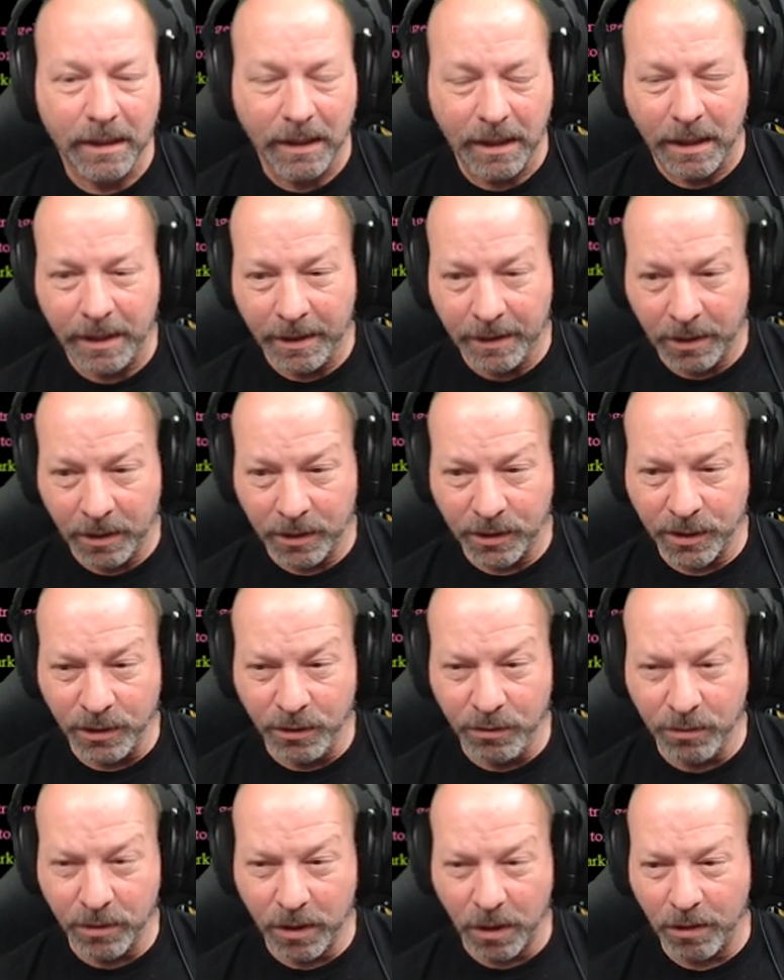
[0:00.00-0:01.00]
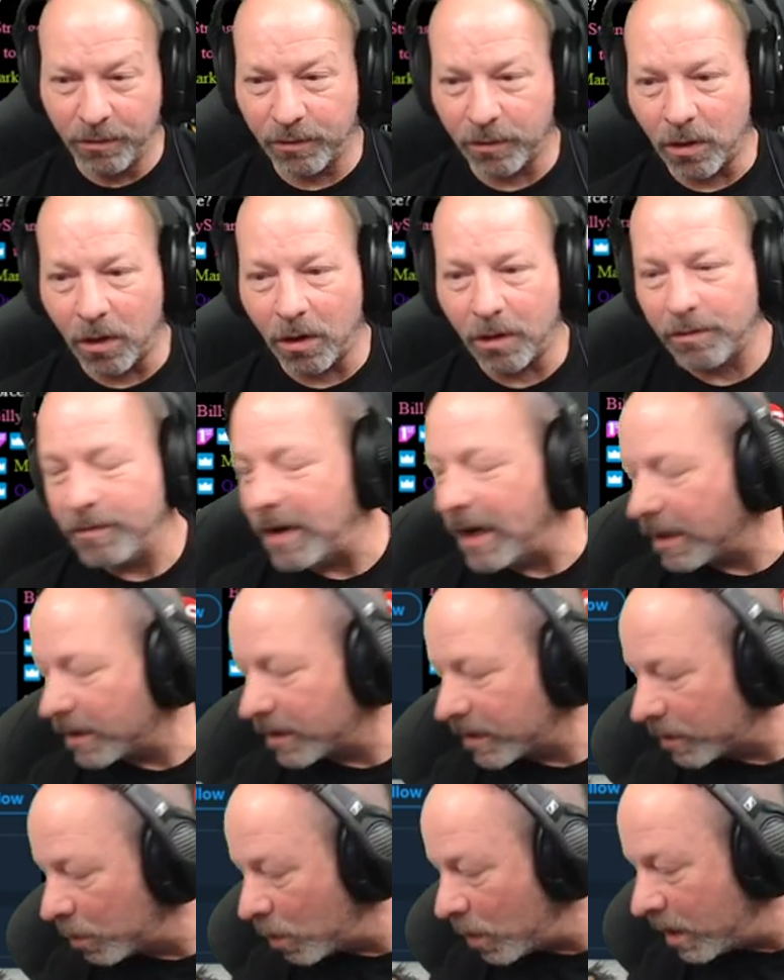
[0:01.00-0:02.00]
I think there's a Yugo for
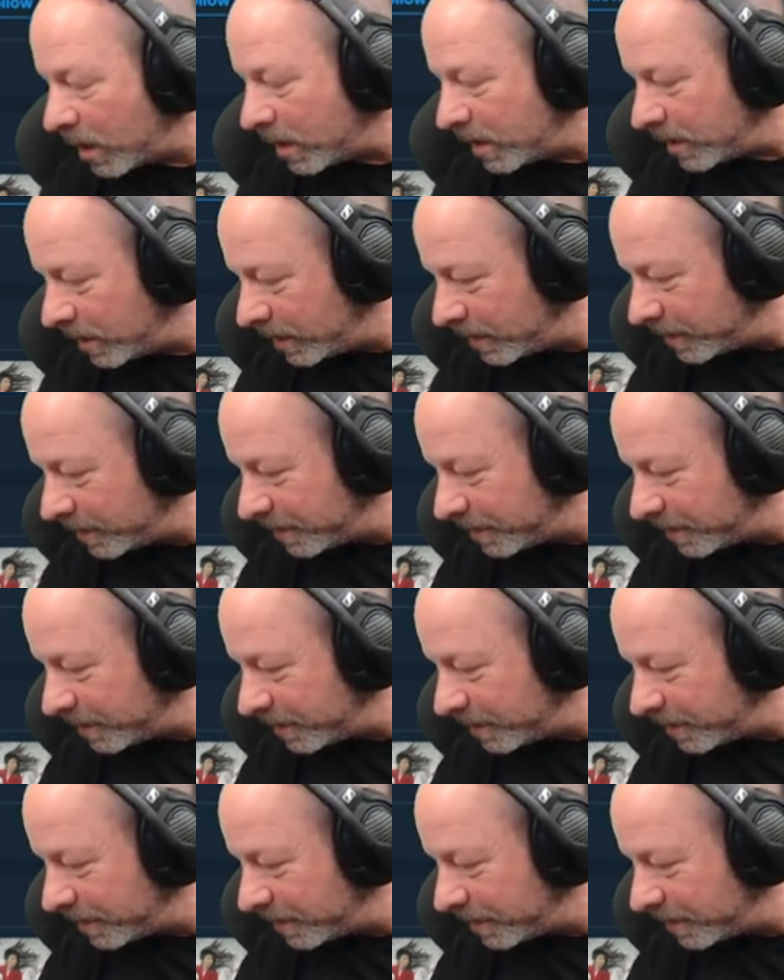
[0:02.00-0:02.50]
rFactor One.